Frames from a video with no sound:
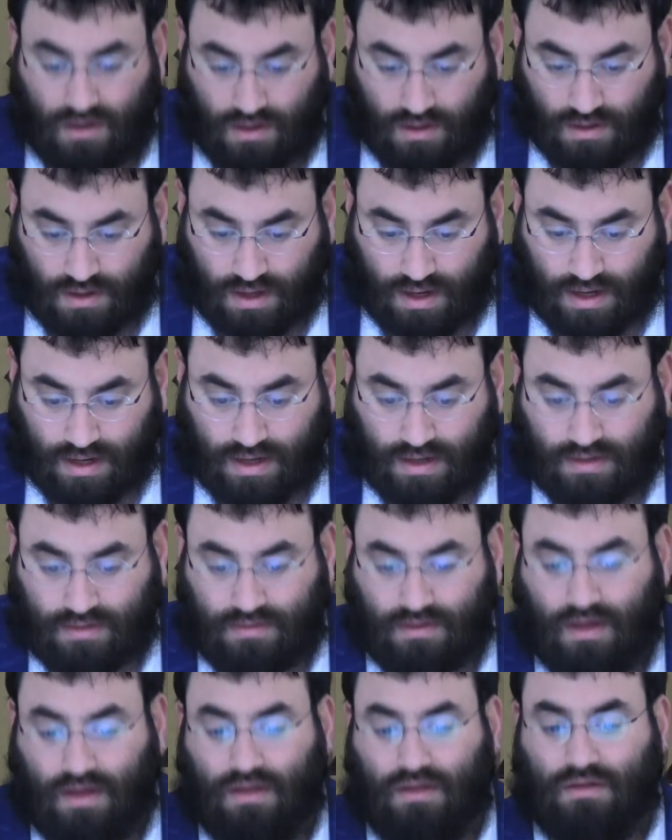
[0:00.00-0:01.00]

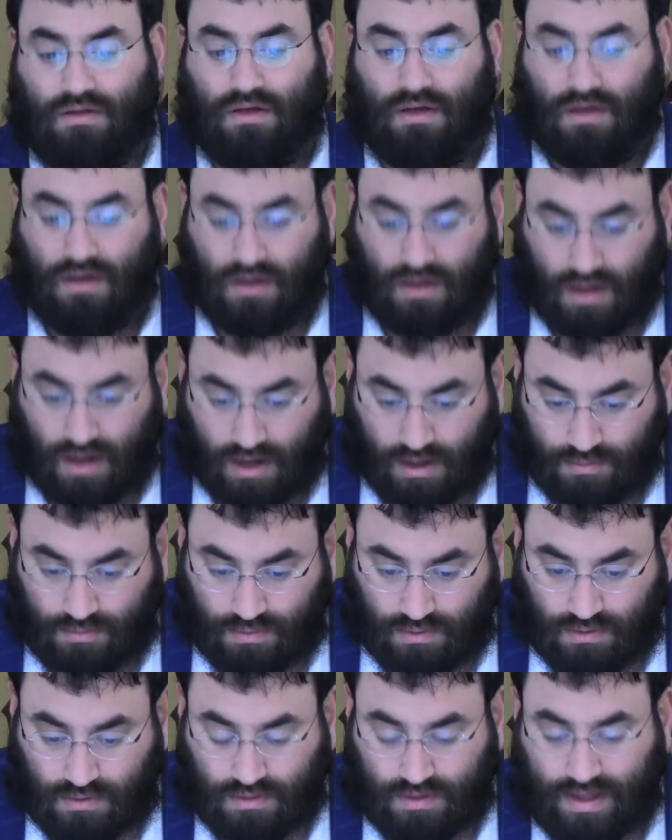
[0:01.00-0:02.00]
And I
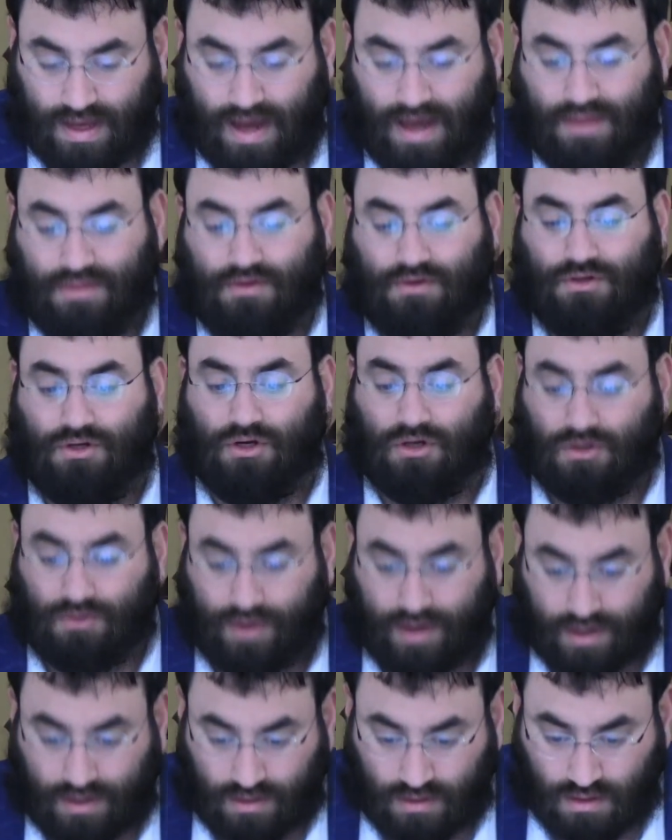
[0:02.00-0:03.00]
will gather your
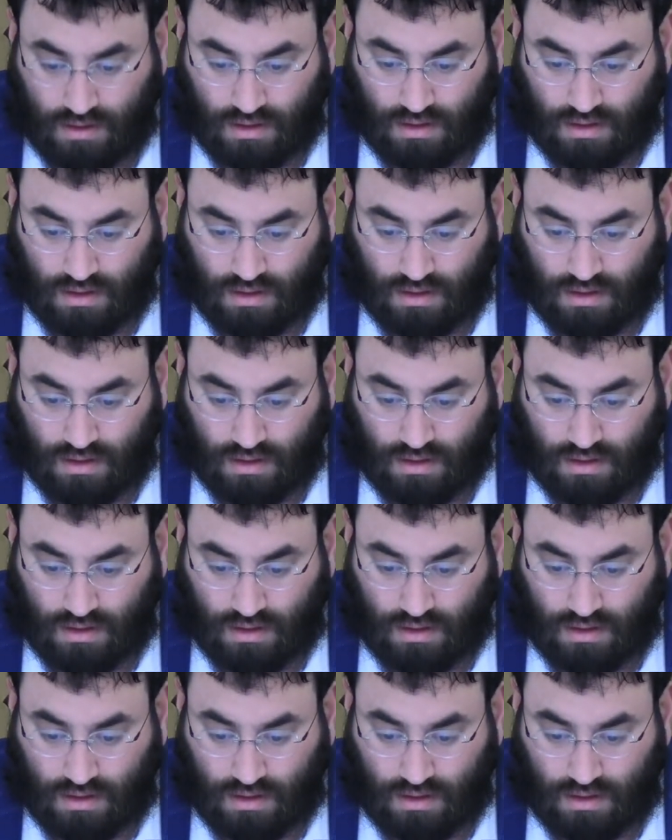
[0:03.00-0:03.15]
grain.